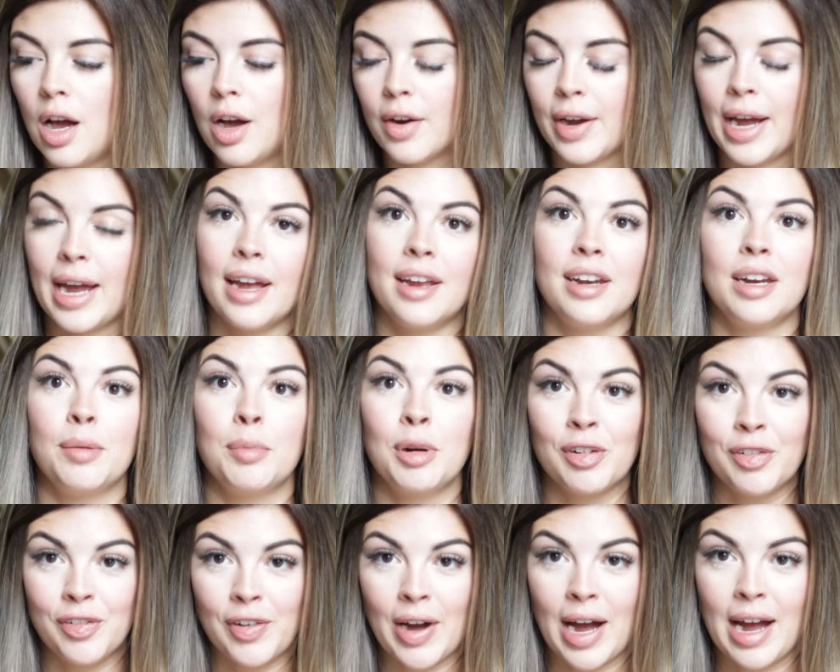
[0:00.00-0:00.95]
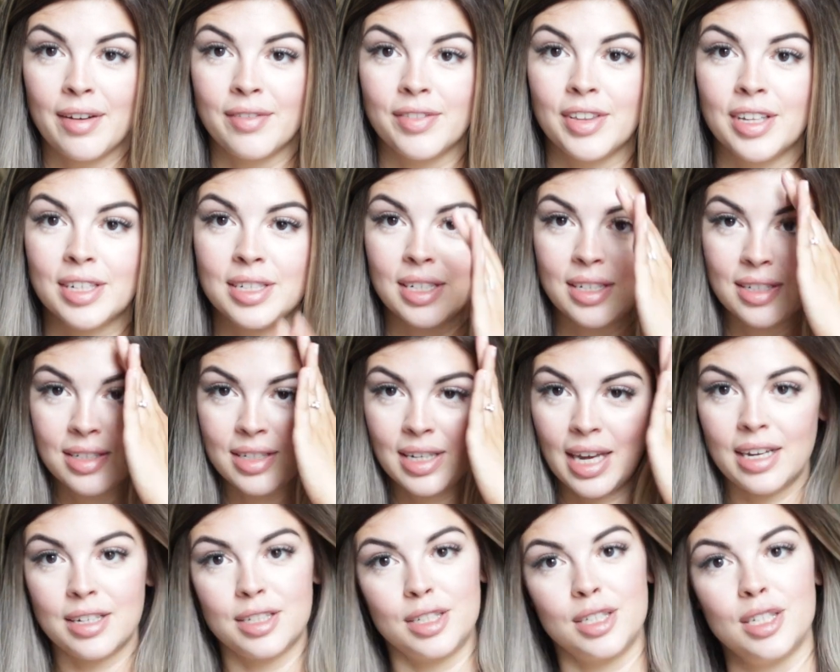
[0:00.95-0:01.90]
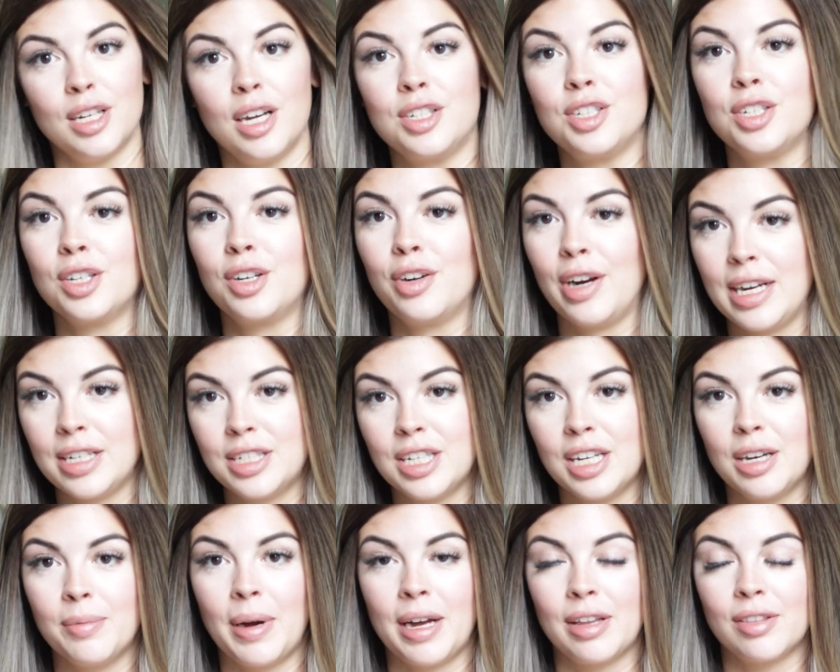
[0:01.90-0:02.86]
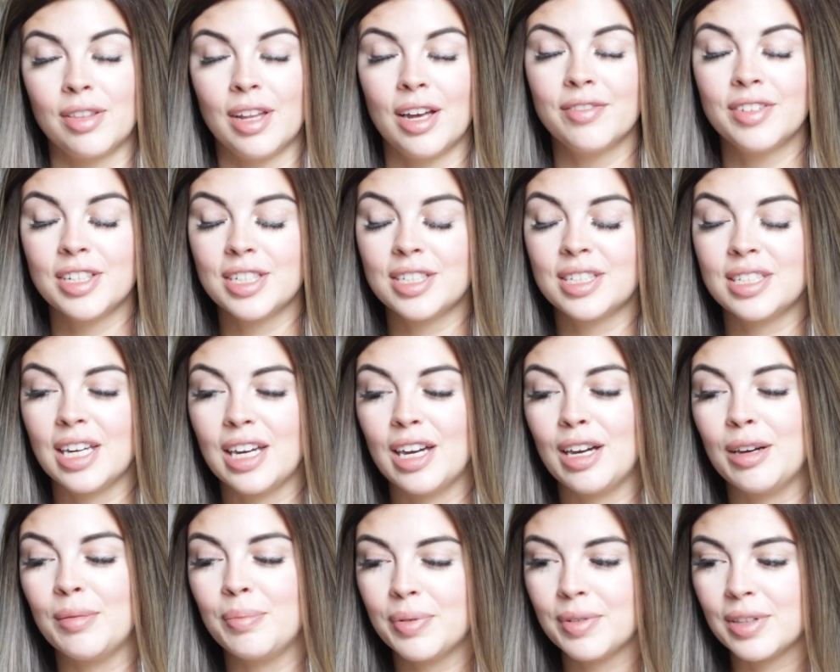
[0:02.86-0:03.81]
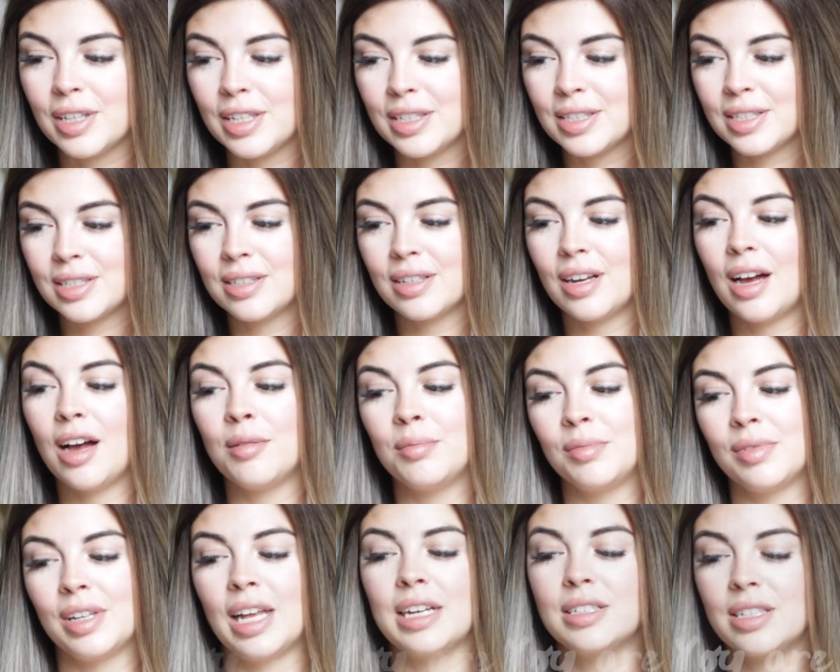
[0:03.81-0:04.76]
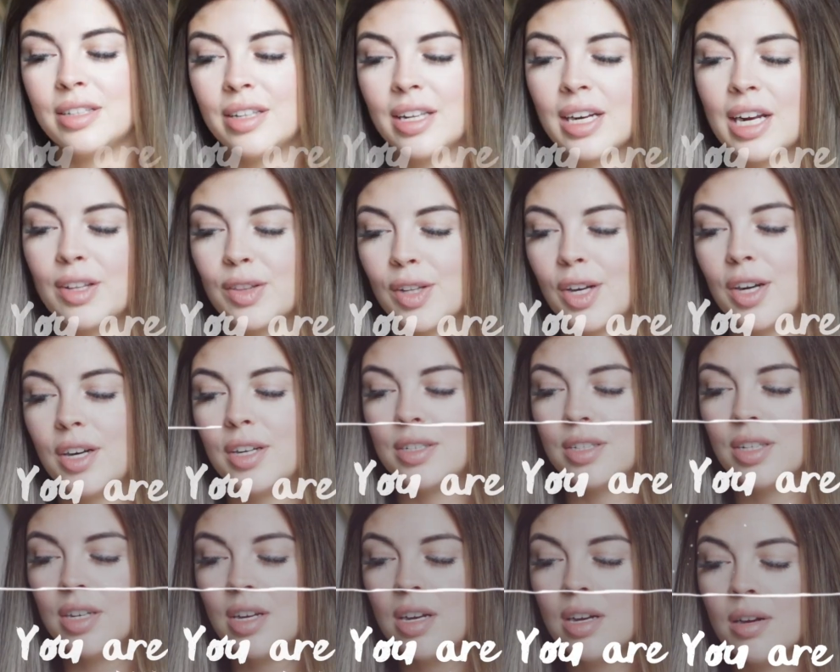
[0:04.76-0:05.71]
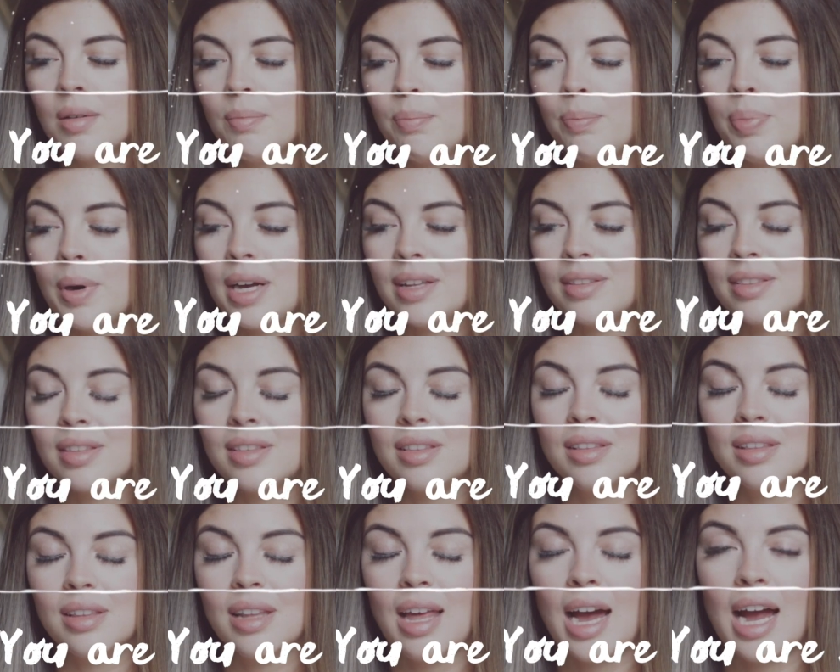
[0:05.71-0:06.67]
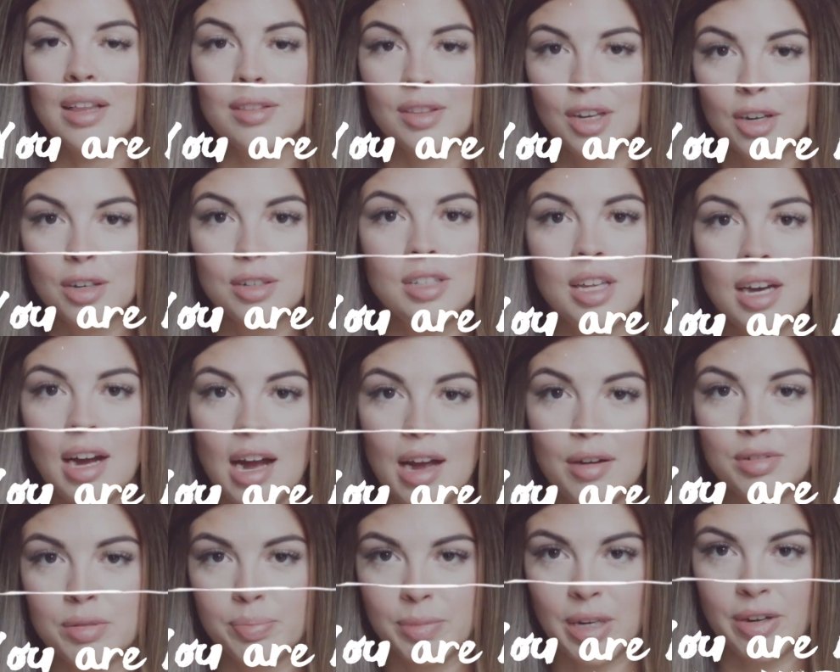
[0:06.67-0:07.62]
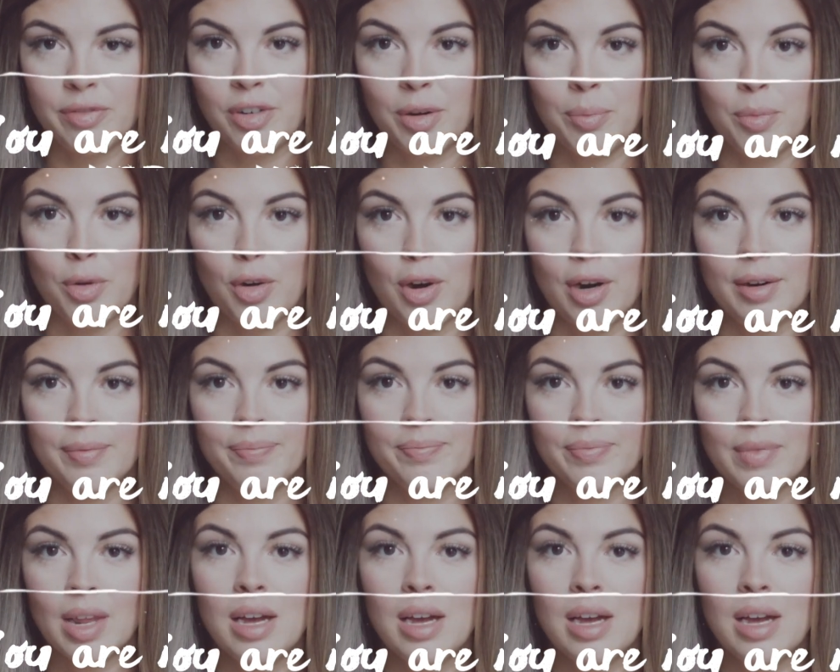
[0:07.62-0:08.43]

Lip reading: Okay, and number 5, this is like such a great tip. I love this tip, this lesson that I learned, but I learned that I was meant for more.